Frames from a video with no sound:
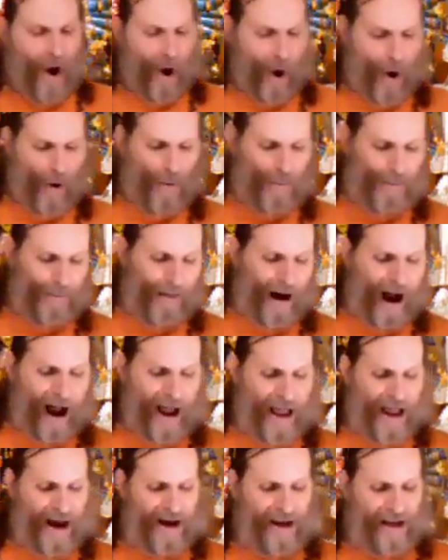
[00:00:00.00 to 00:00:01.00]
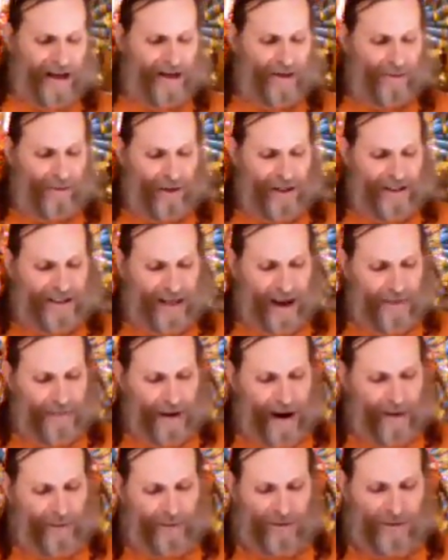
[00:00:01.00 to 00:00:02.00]
O Maya, increase, I
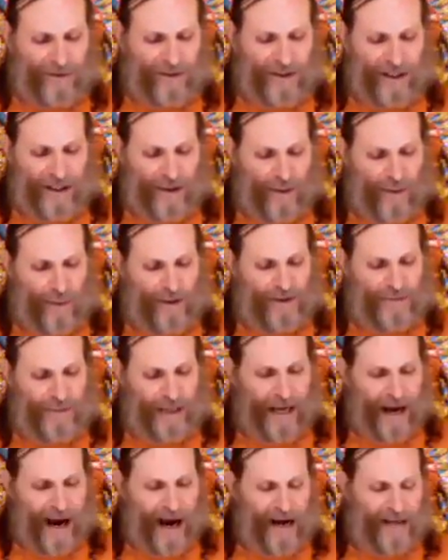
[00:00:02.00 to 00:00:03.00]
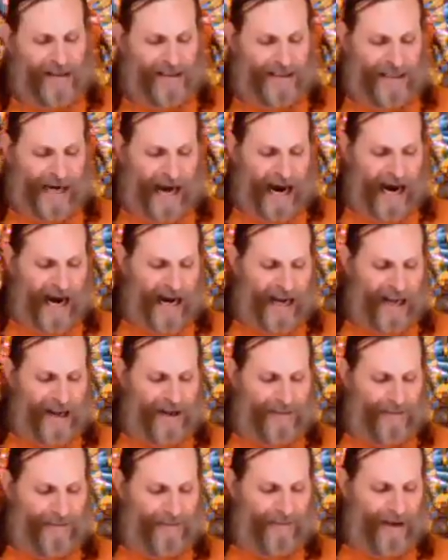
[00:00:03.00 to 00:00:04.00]
bow to she who is beyond
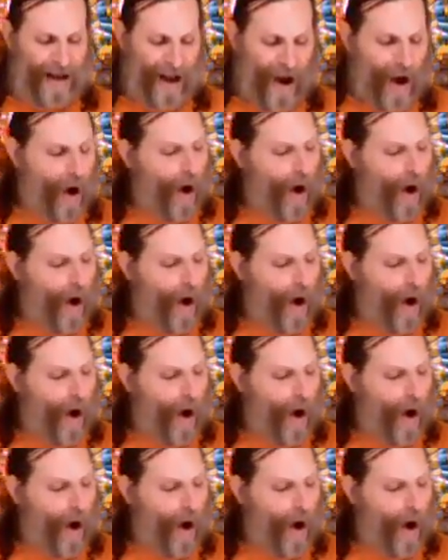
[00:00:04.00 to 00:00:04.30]
time.